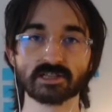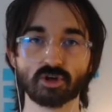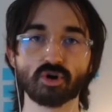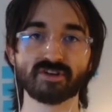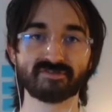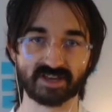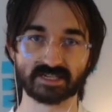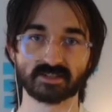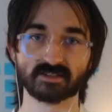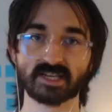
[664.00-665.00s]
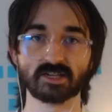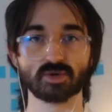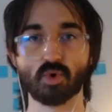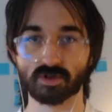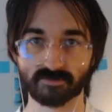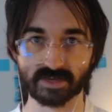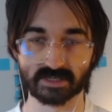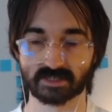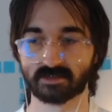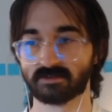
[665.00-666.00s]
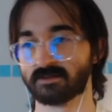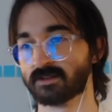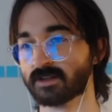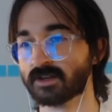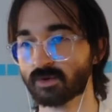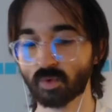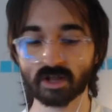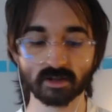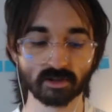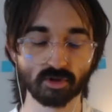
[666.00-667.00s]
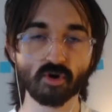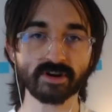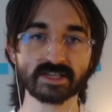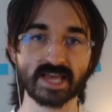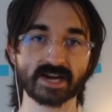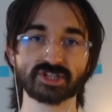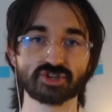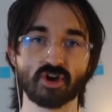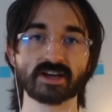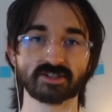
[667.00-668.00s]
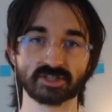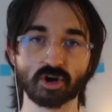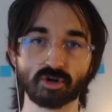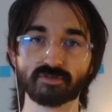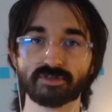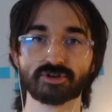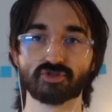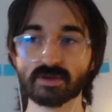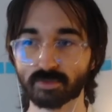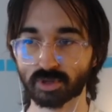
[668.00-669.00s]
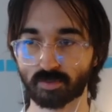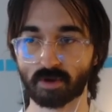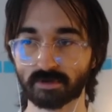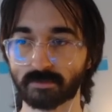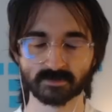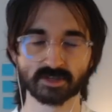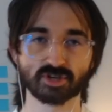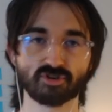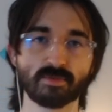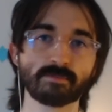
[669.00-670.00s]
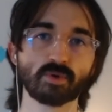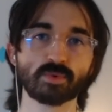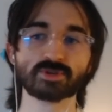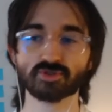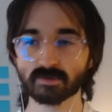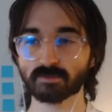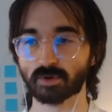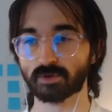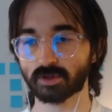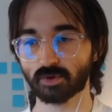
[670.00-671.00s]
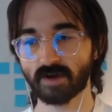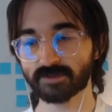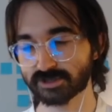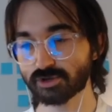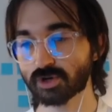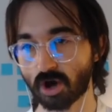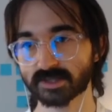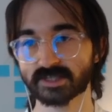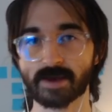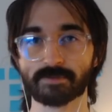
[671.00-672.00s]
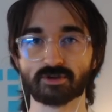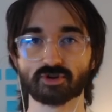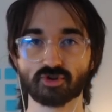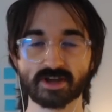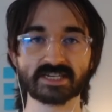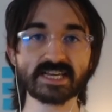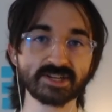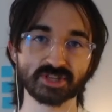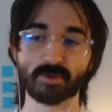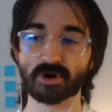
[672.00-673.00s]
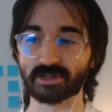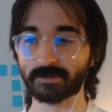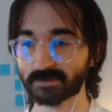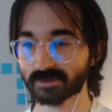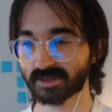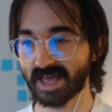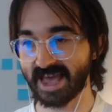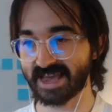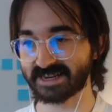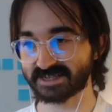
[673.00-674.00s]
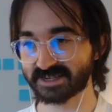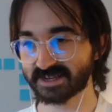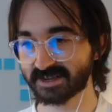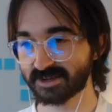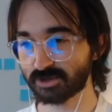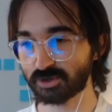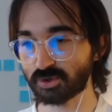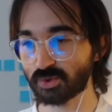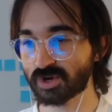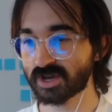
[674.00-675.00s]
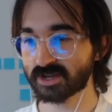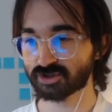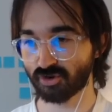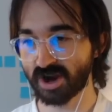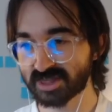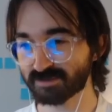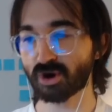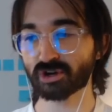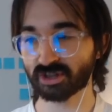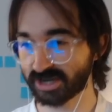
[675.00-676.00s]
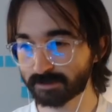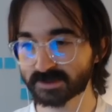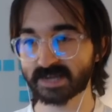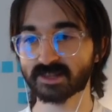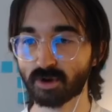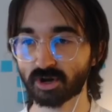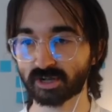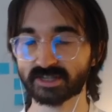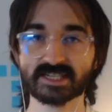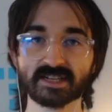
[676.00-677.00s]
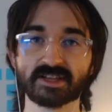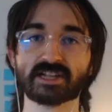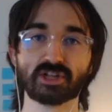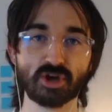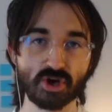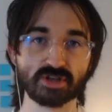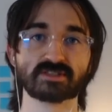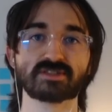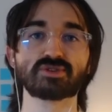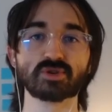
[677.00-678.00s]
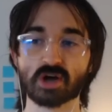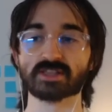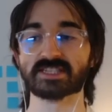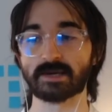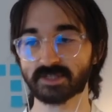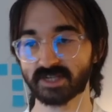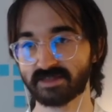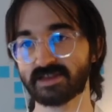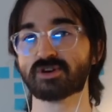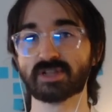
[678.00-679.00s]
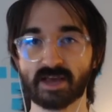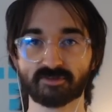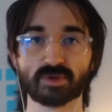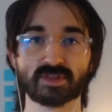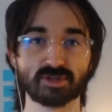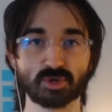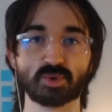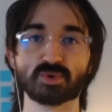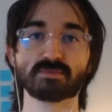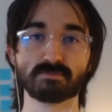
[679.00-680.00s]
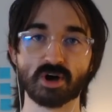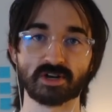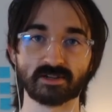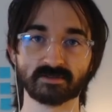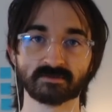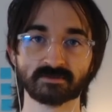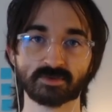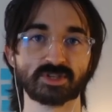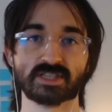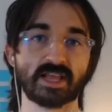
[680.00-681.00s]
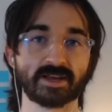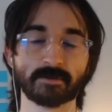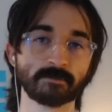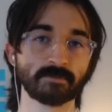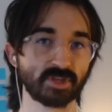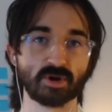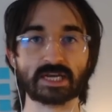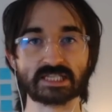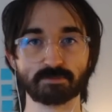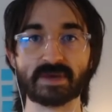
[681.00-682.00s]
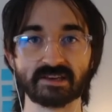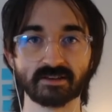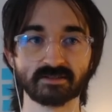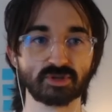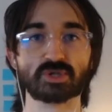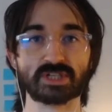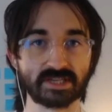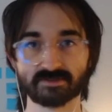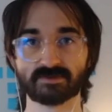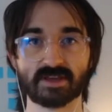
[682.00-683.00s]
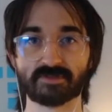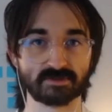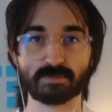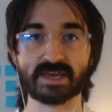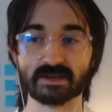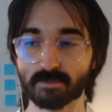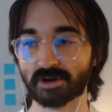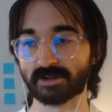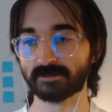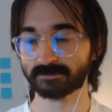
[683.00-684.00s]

LoRA fit into all of this? Well, LoRA is actually trying to solve the Dreambooth problem. So remember, with Dreambooth, you have this new concept that you're trying to teach the model, and you train the model and update the model until it learns the new concept, and then you're left with a new model, which is like, it's big, usually. You have this big model.